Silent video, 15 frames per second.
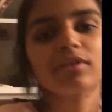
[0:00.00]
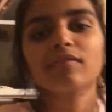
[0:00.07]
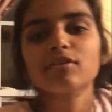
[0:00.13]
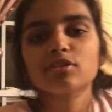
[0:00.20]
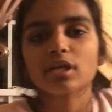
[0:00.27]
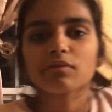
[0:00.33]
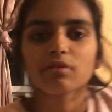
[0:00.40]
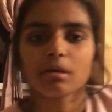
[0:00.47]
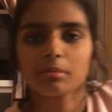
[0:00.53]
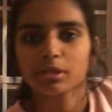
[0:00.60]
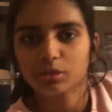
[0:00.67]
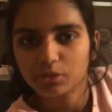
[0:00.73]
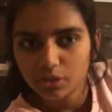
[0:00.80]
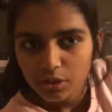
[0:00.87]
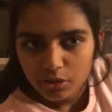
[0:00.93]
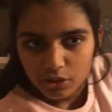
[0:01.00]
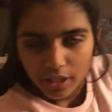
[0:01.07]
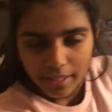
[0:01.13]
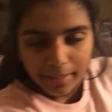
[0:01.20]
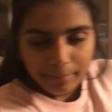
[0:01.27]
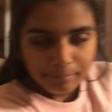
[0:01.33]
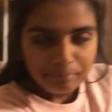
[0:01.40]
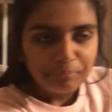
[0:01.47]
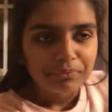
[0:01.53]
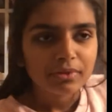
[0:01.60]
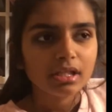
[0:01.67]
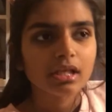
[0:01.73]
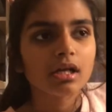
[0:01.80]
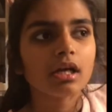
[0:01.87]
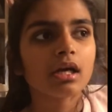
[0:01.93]
you haven't tried ramen, you should go try it.
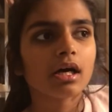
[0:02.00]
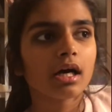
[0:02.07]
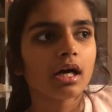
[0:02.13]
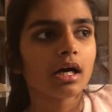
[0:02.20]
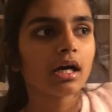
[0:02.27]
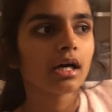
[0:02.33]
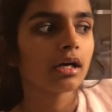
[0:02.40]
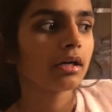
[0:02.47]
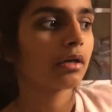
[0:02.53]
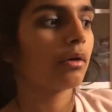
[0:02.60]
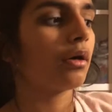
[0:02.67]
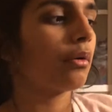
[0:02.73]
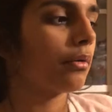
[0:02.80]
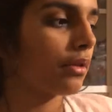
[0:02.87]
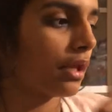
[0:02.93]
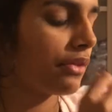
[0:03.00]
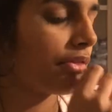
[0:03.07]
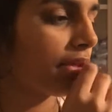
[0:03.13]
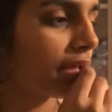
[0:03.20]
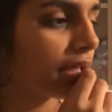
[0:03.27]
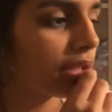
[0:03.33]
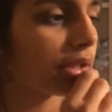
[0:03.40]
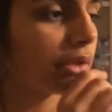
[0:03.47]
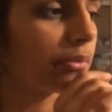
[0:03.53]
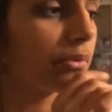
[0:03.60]
Uh, I think the